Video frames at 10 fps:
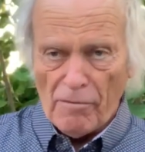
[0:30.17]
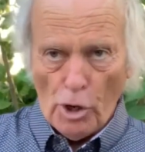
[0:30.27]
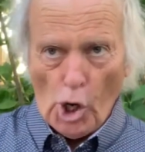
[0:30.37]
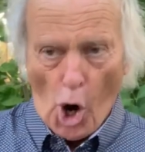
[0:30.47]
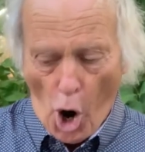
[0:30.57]

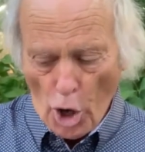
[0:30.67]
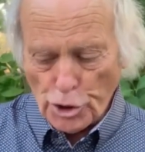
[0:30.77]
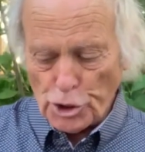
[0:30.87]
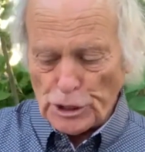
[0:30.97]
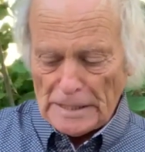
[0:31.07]
very
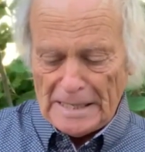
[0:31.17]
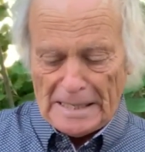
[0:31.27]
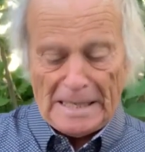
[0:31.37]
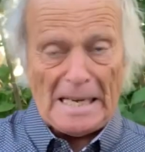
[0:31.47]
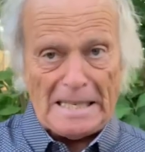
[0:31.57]
cautiously
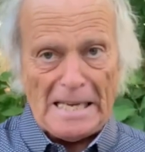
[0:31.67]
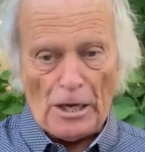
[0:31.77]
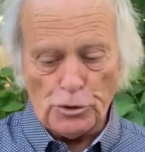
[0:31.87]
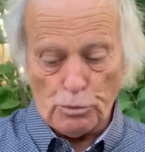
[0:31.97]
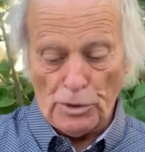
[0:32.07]

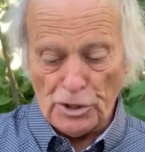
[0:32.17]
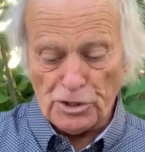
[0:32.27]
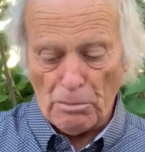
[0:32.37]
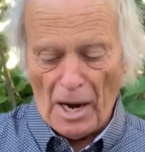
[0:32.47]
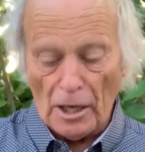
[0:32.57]
announced with a
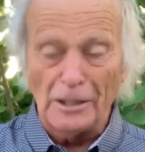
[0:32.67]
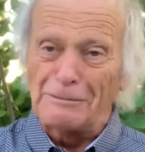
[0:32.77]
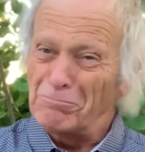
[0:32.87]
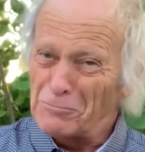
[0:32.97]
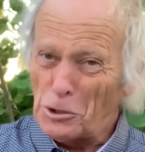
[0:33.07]
smile,
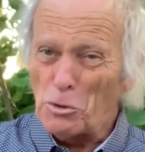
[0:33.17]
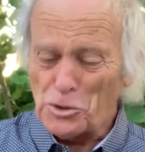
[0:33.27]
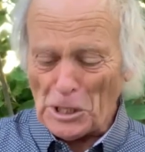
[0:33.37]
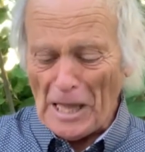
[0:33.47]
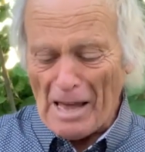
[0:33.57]
close
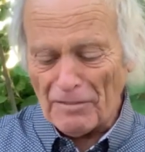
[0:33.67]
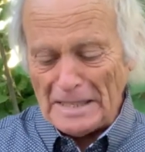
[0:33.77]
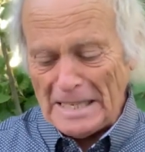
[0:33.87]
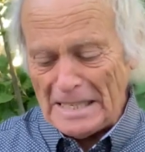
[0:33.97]
to laughing.